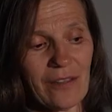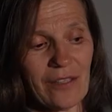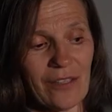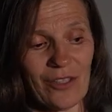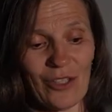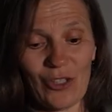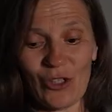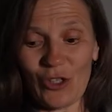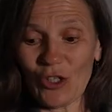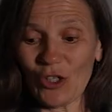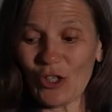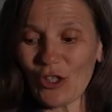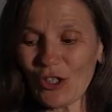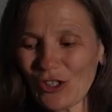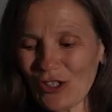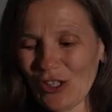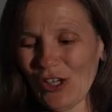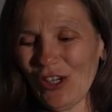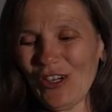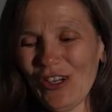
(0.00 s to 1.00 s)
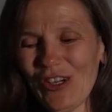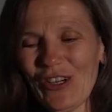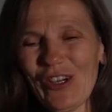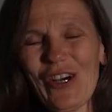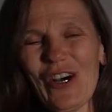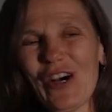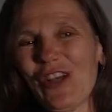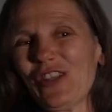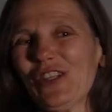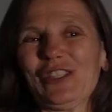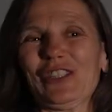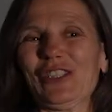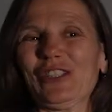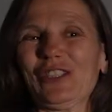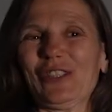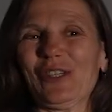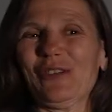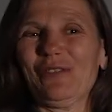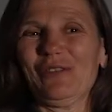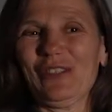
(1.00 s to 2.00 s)
this is good or this
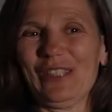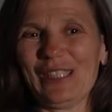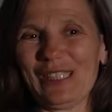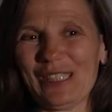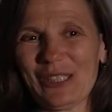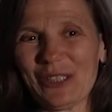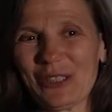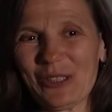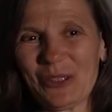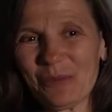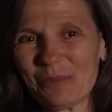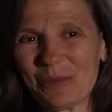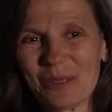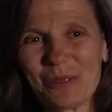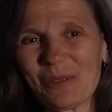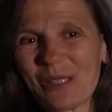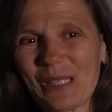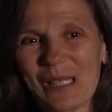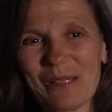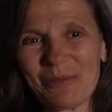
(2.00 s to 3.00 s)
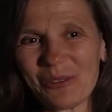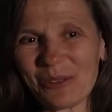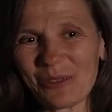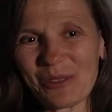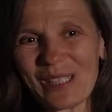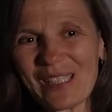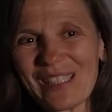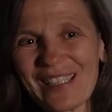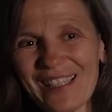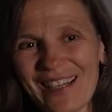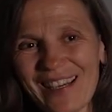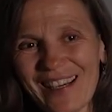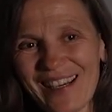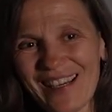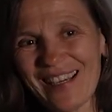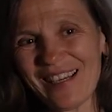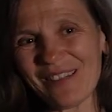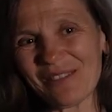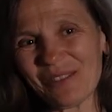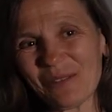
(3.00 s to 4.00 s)
is completely stupid what I'm doing here.
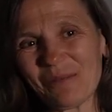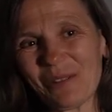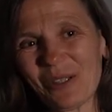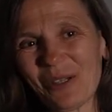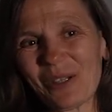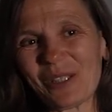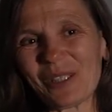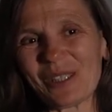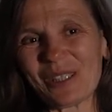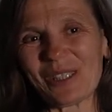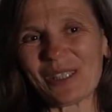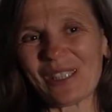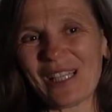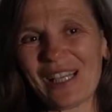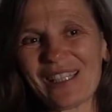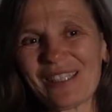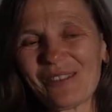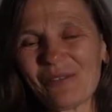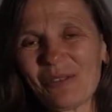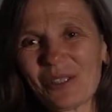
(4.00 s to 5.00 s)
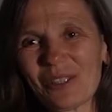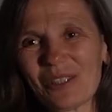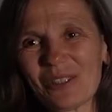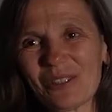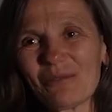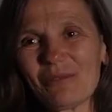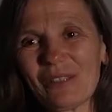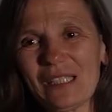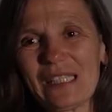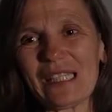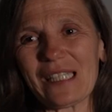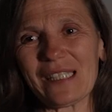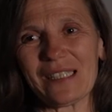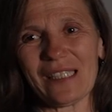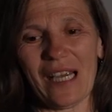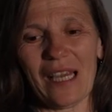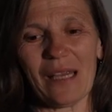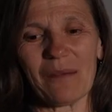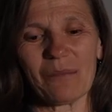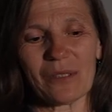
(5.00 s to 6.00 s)
I have to be honest, that was really at
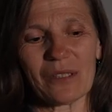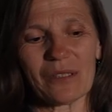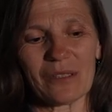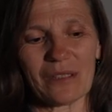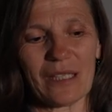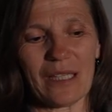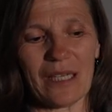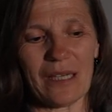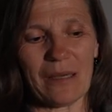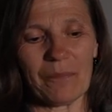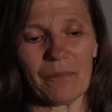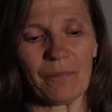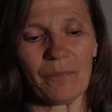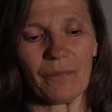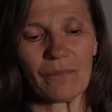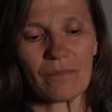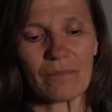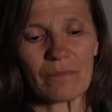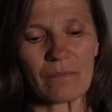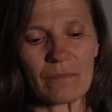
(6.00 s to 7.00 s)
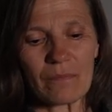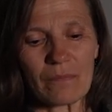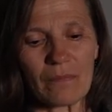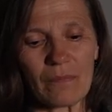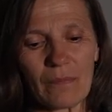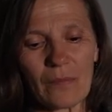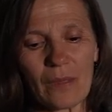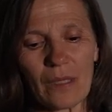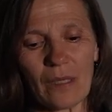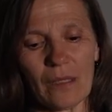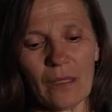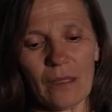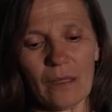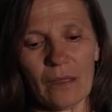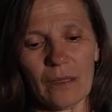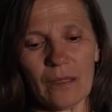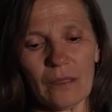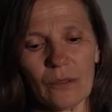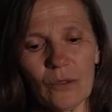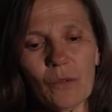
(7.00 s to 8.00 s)
times came
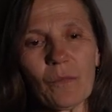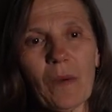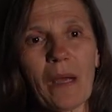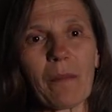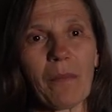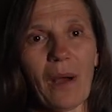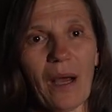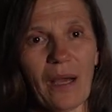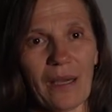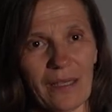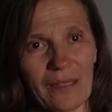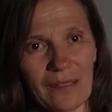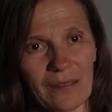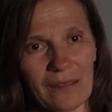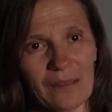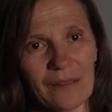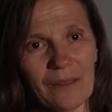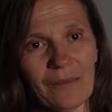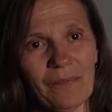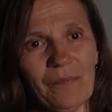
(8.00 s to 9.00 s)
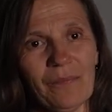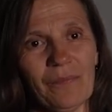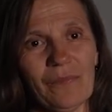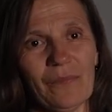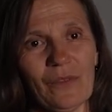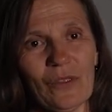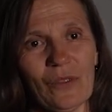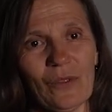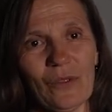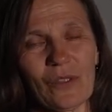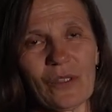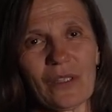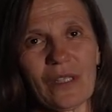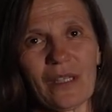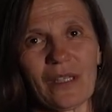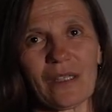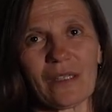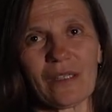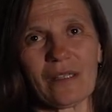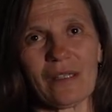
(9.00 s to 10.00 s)
to my mind to
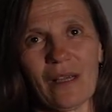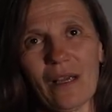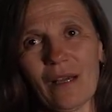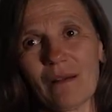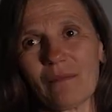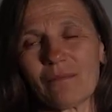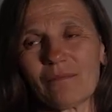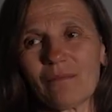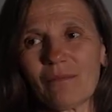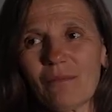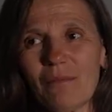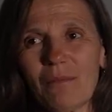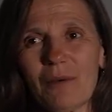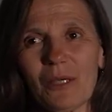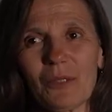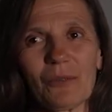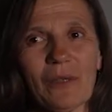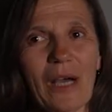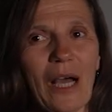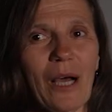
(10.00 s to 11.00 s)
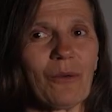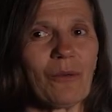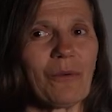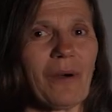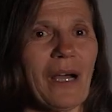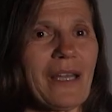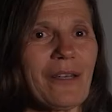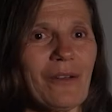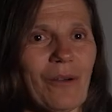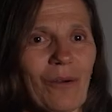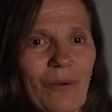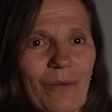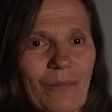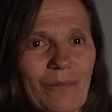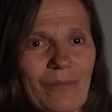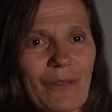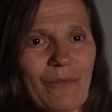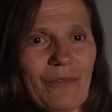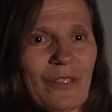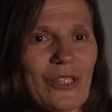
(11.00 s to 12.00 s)
think, yeah, but how do I know
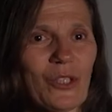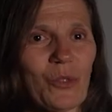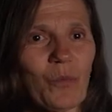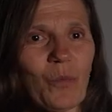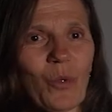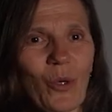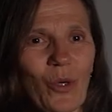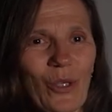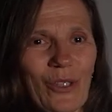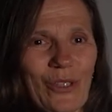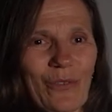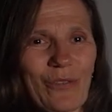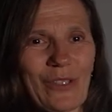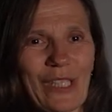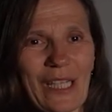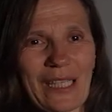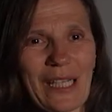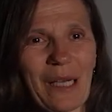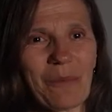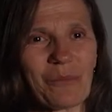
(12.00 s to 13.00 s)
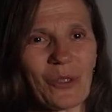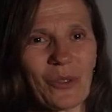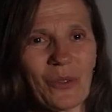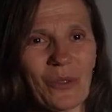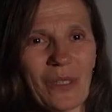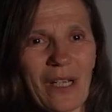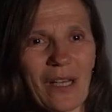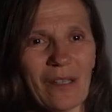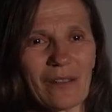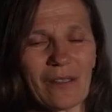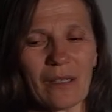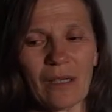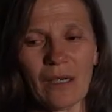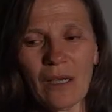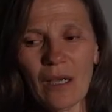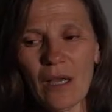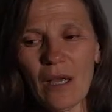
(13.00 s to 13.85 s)
if this works, if that comes together?